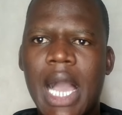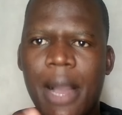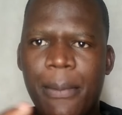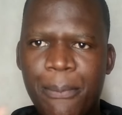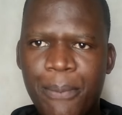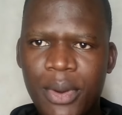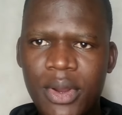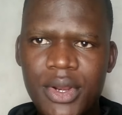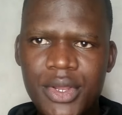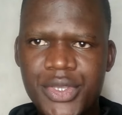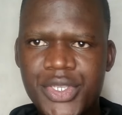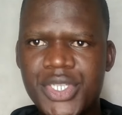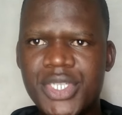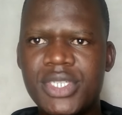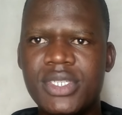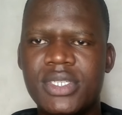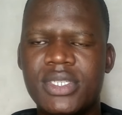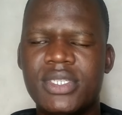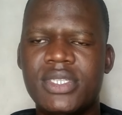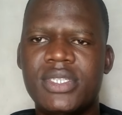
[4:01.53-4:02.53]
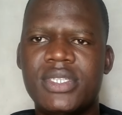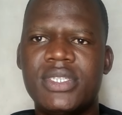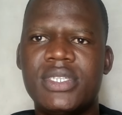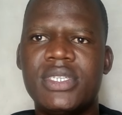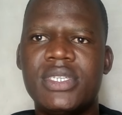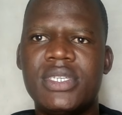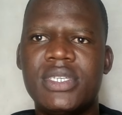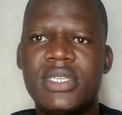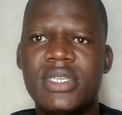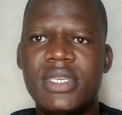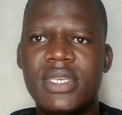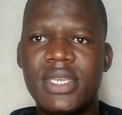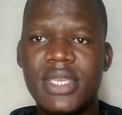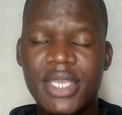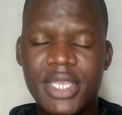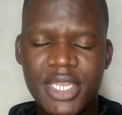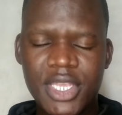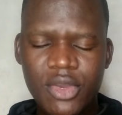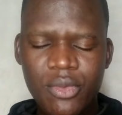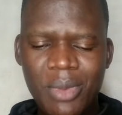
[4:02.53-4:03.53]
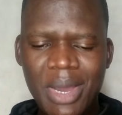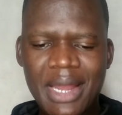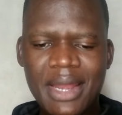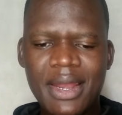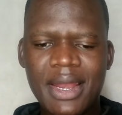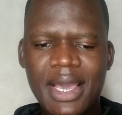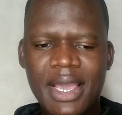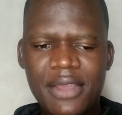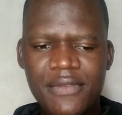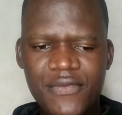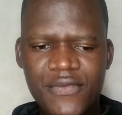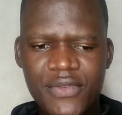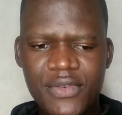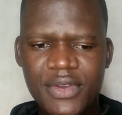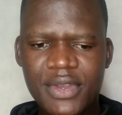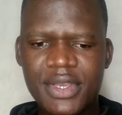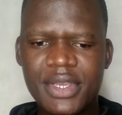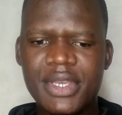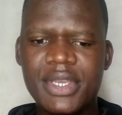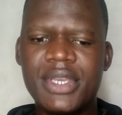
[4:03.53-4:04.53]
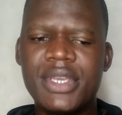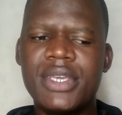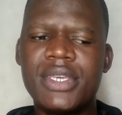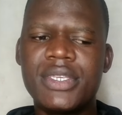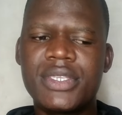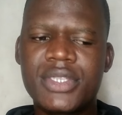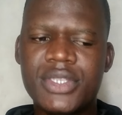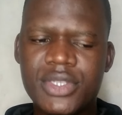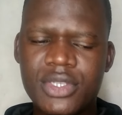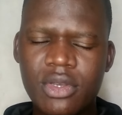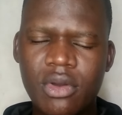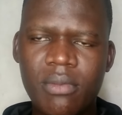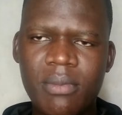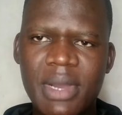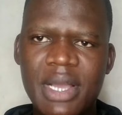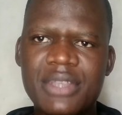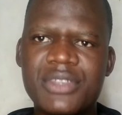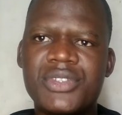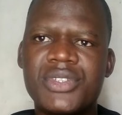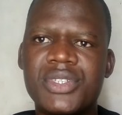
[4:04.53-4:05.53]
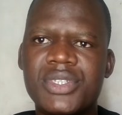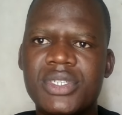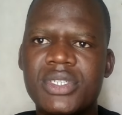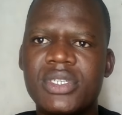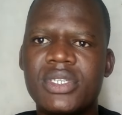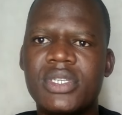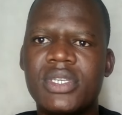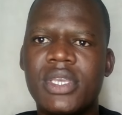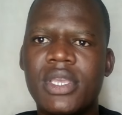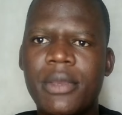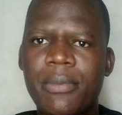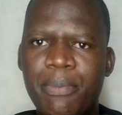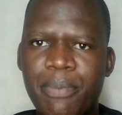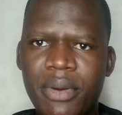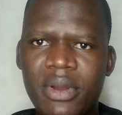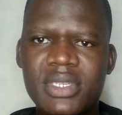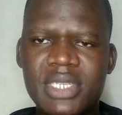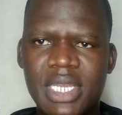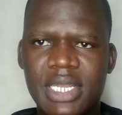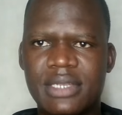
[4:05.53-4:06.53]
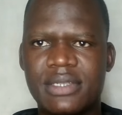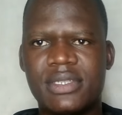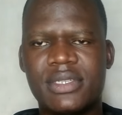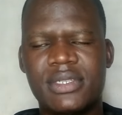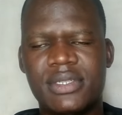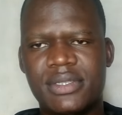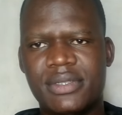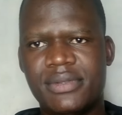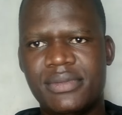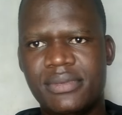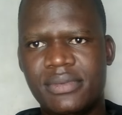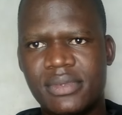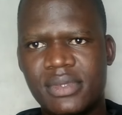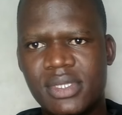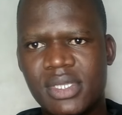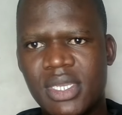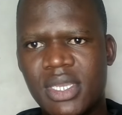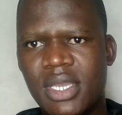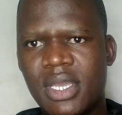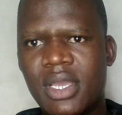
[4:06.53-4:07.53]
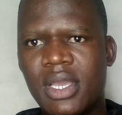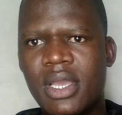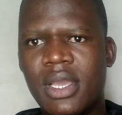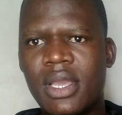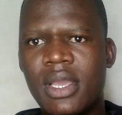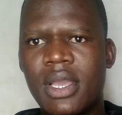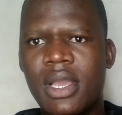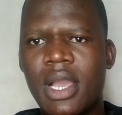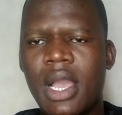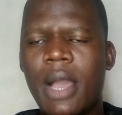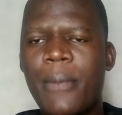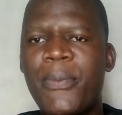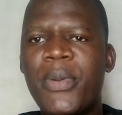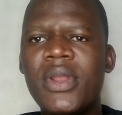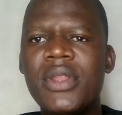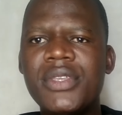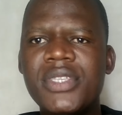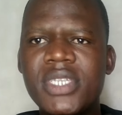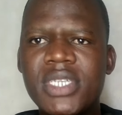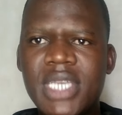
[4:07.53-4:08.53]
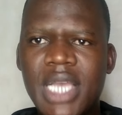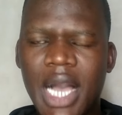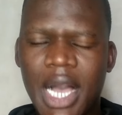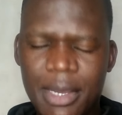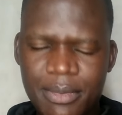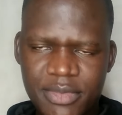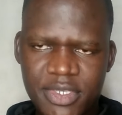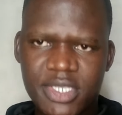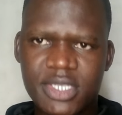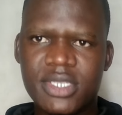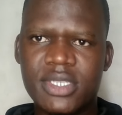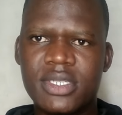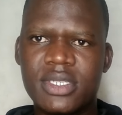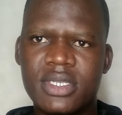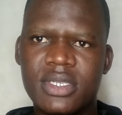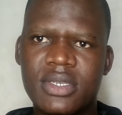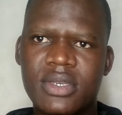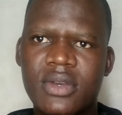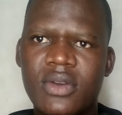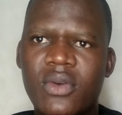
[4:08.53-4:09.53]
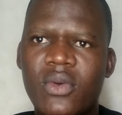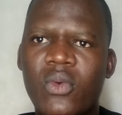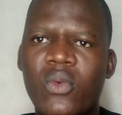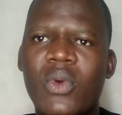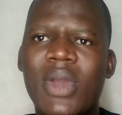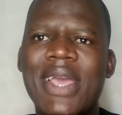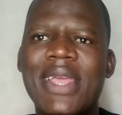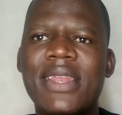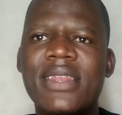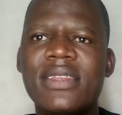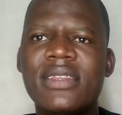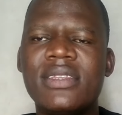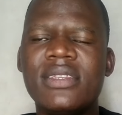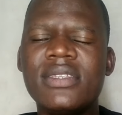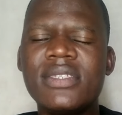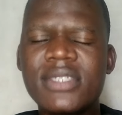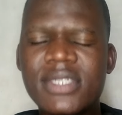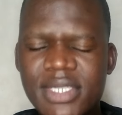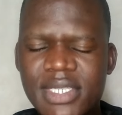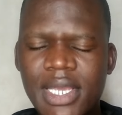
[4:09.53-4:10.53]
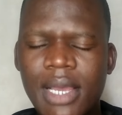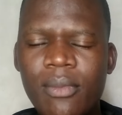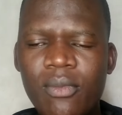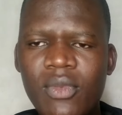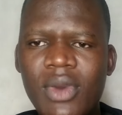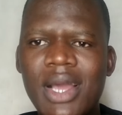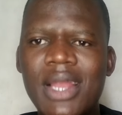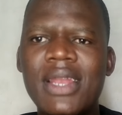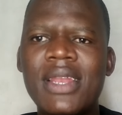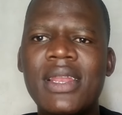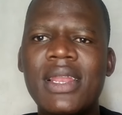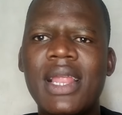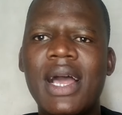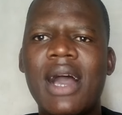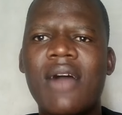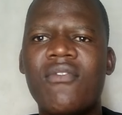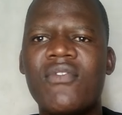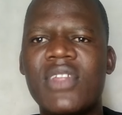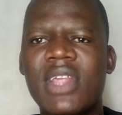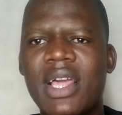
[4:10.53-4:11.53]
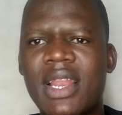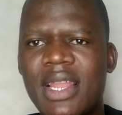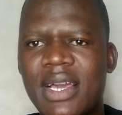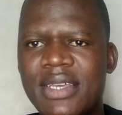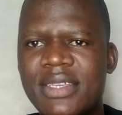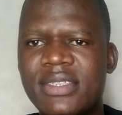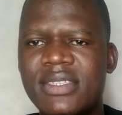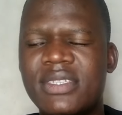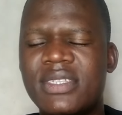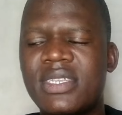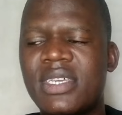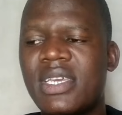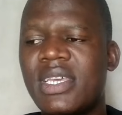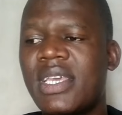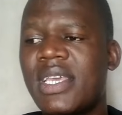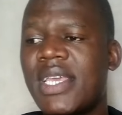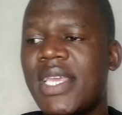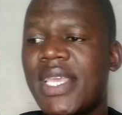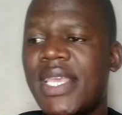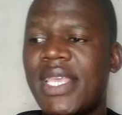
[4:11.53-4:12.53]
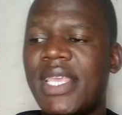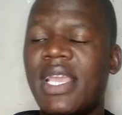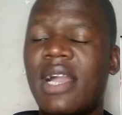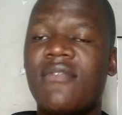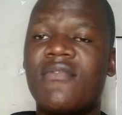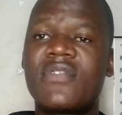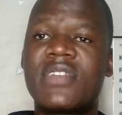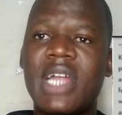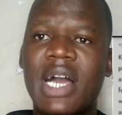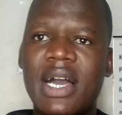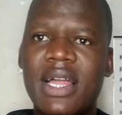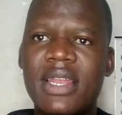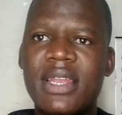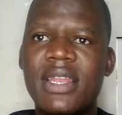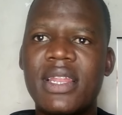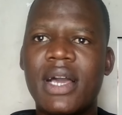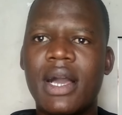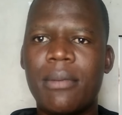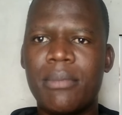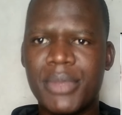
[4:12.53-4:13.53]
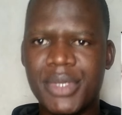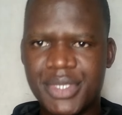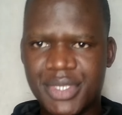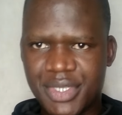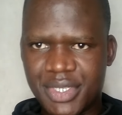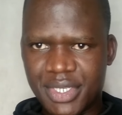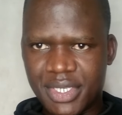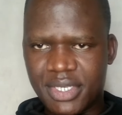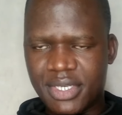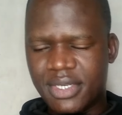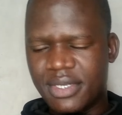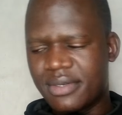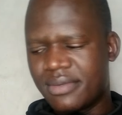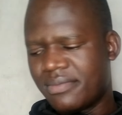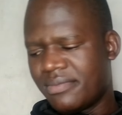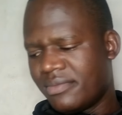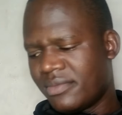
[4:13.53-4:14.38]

Apology in human life is so much important. Apology comes when someone have realized you have done a mistake.